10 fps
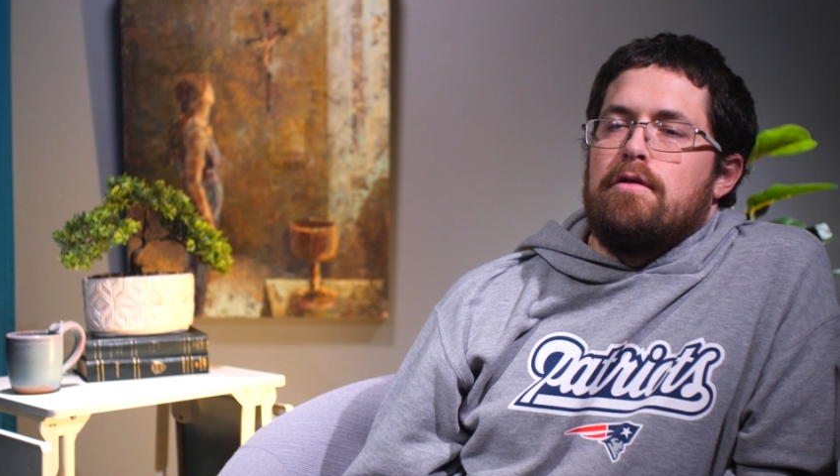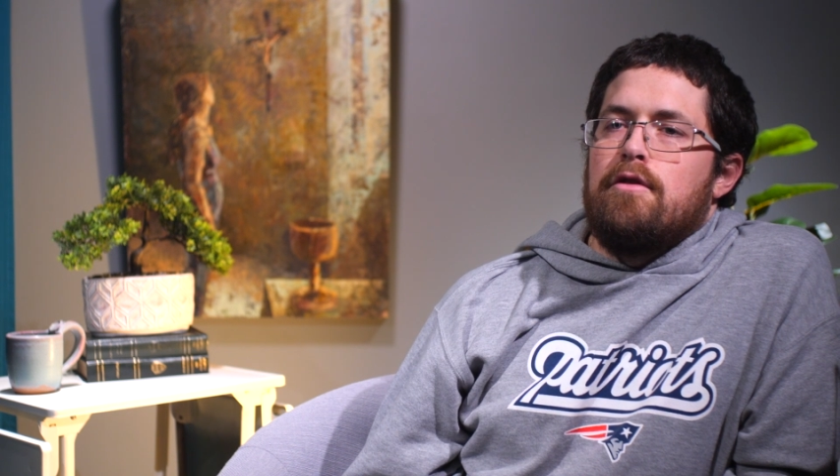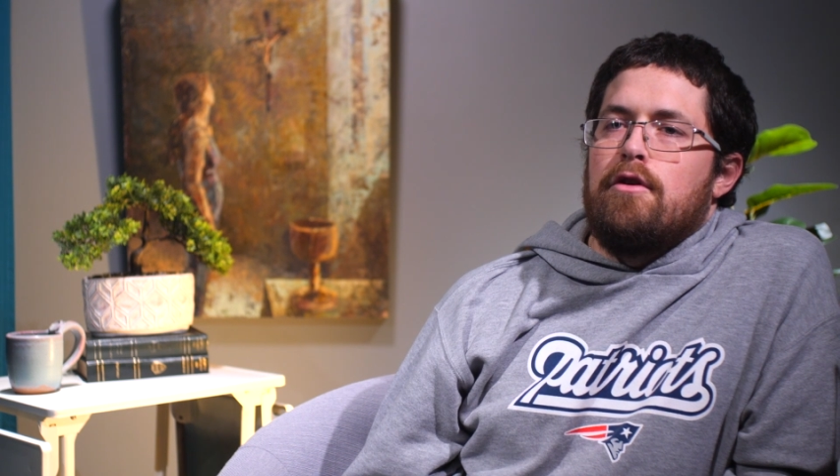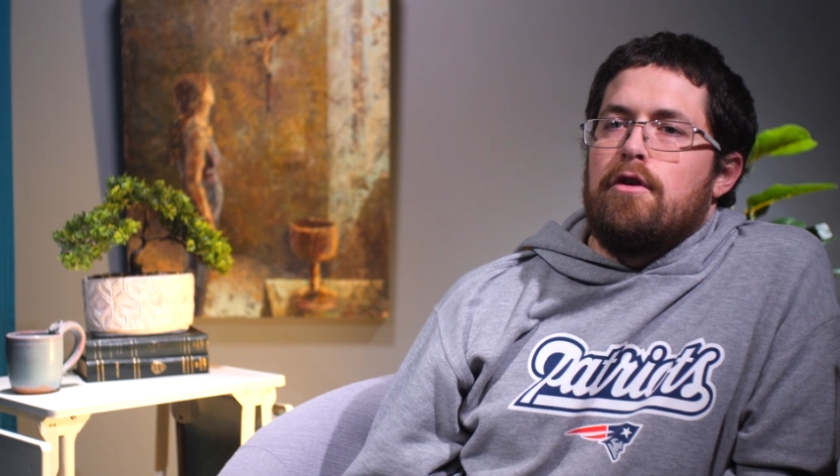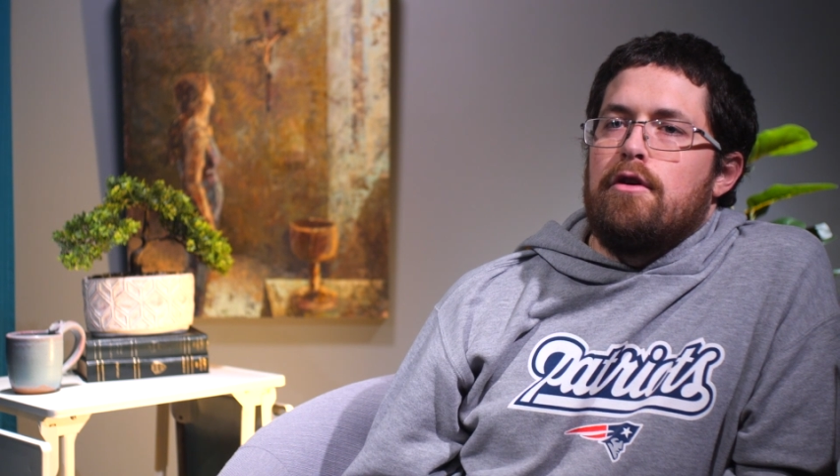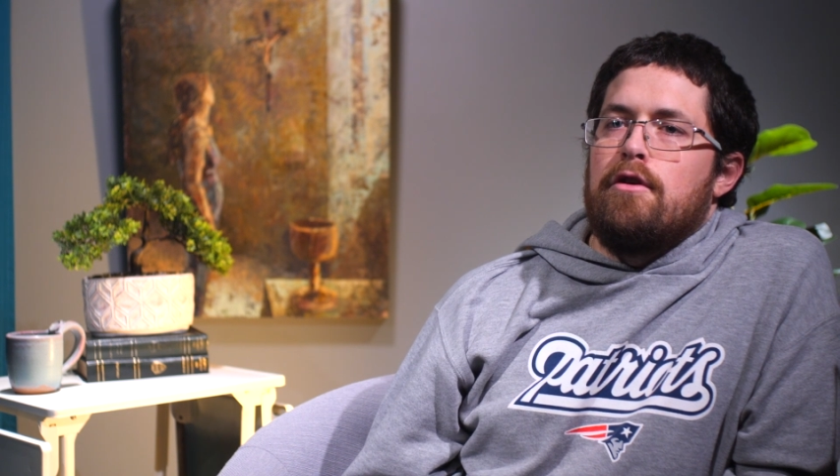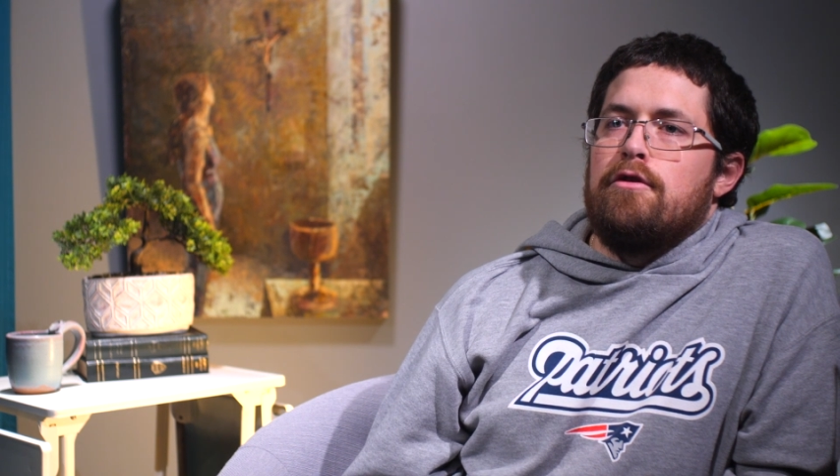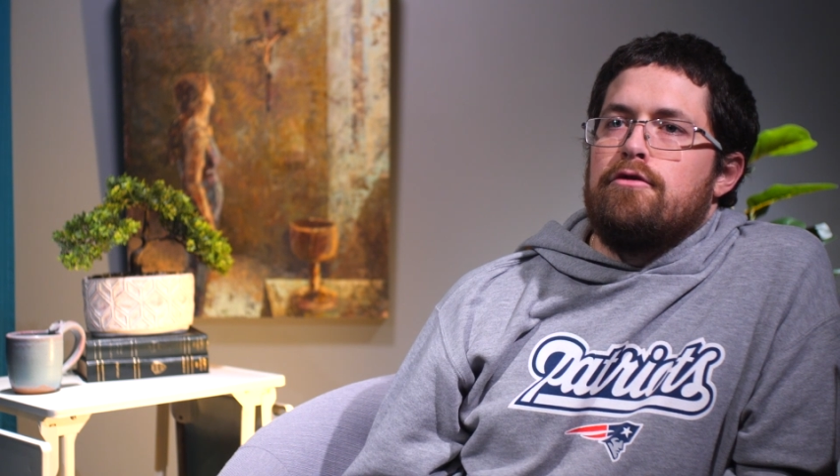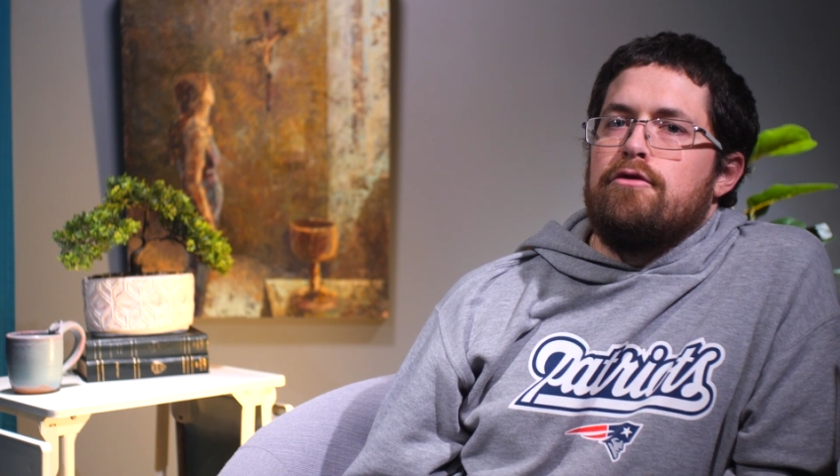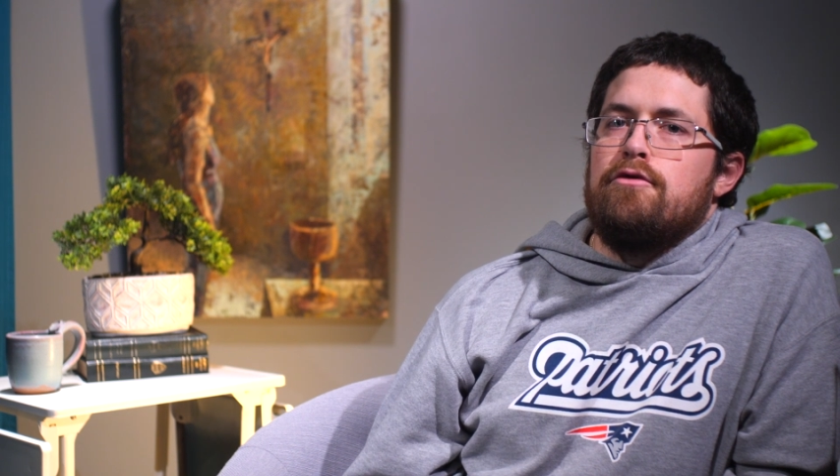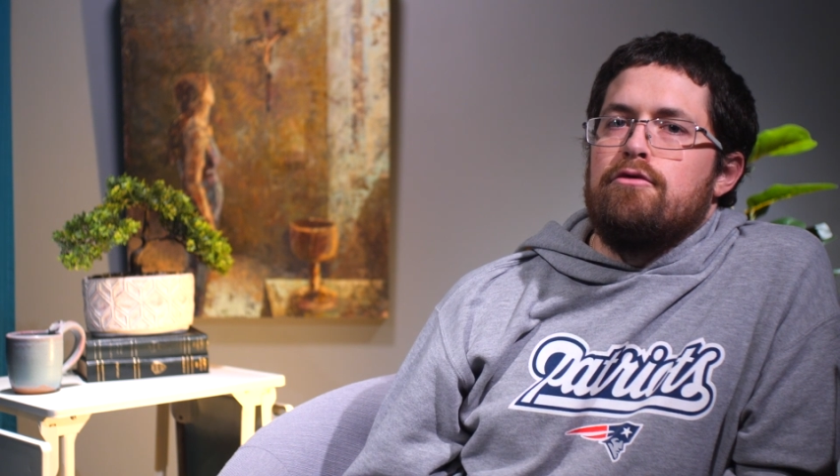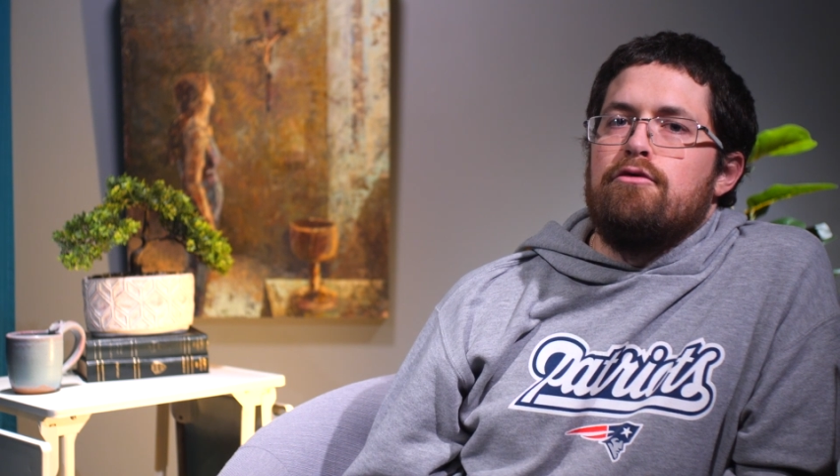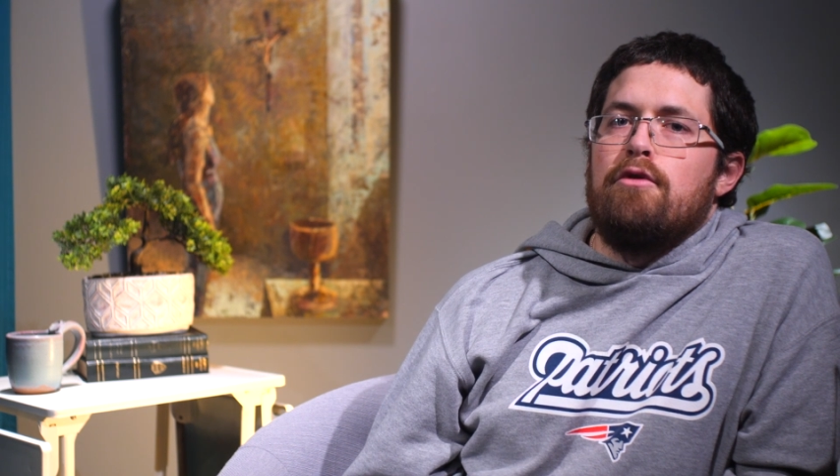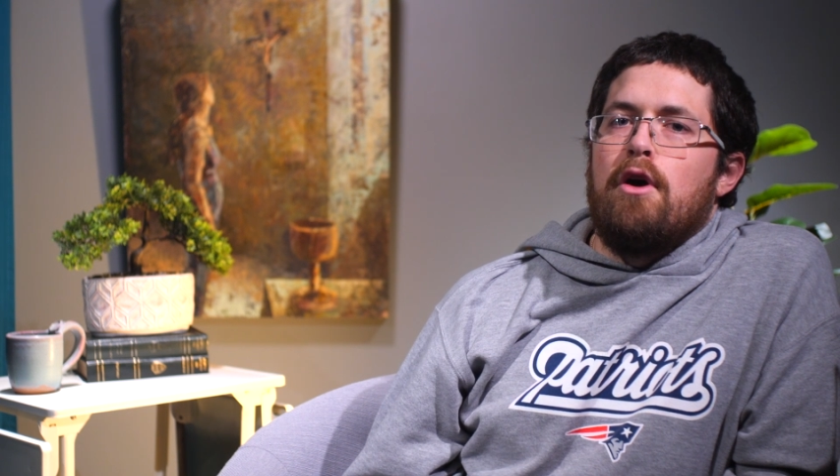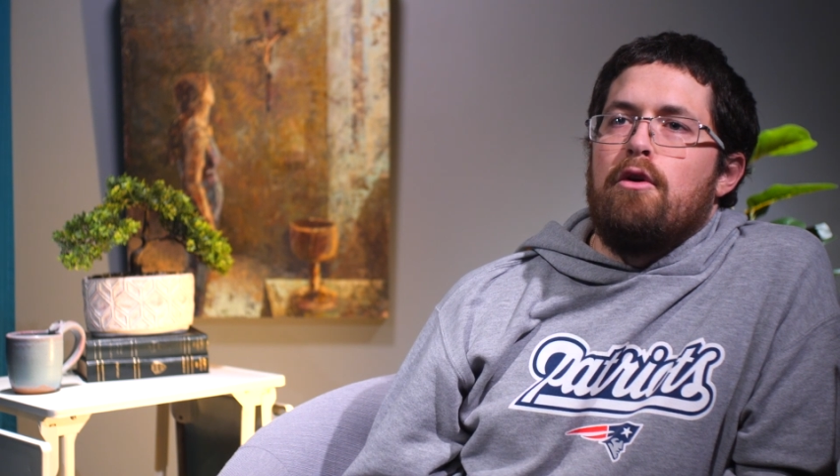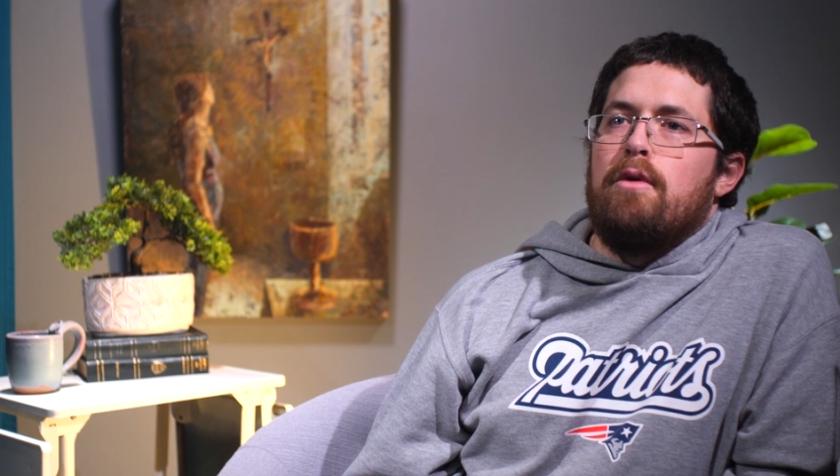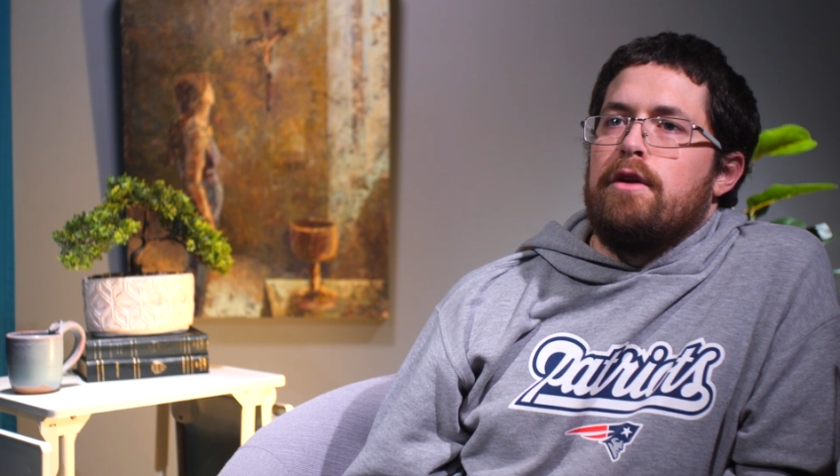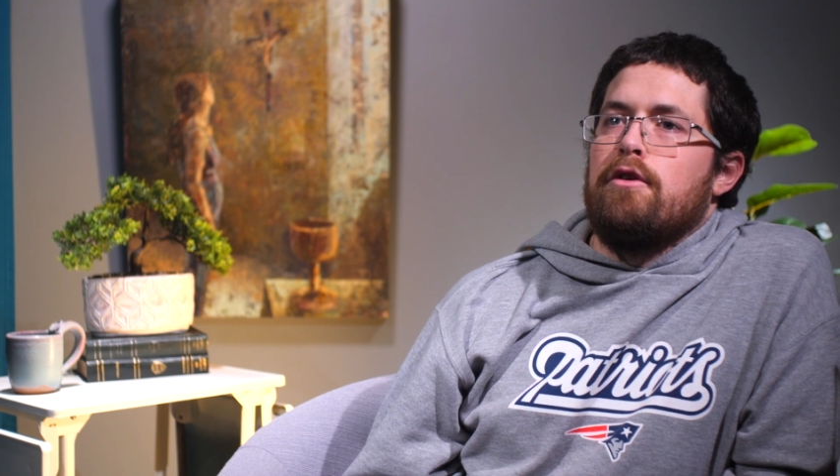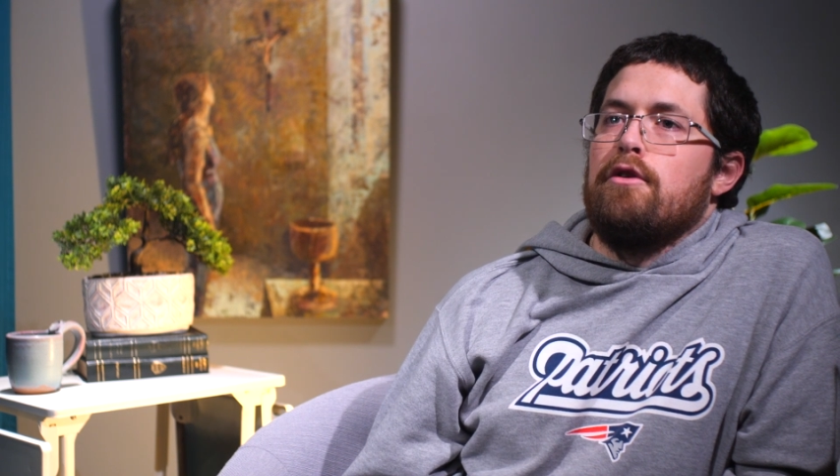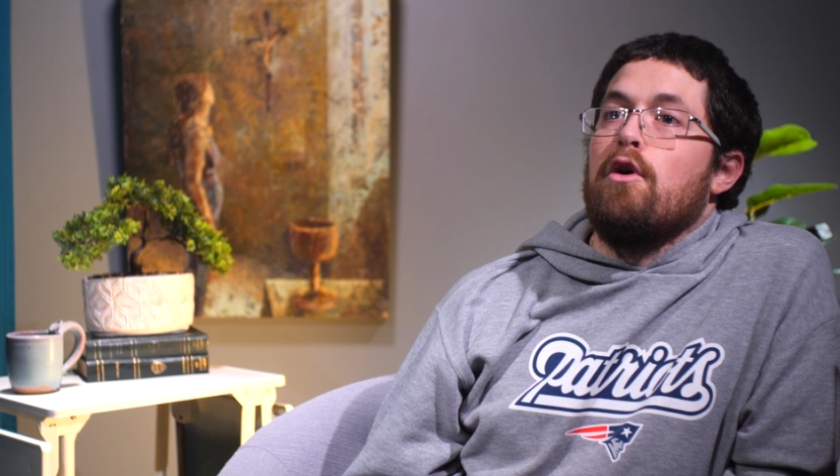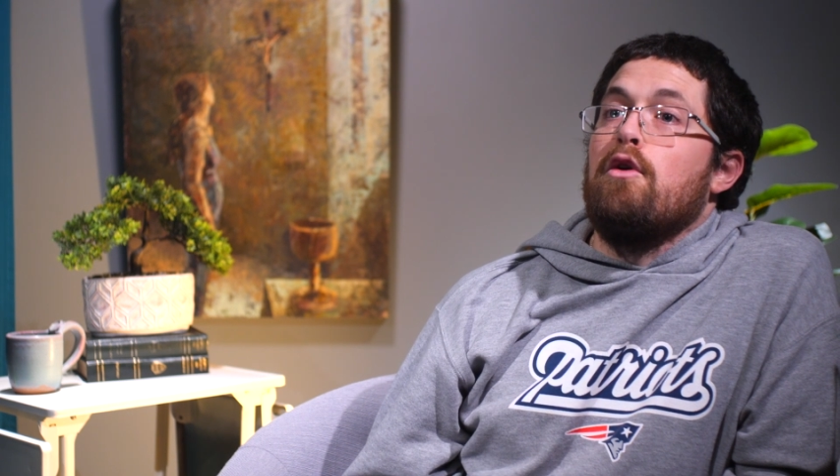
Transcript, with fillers: her to grow in her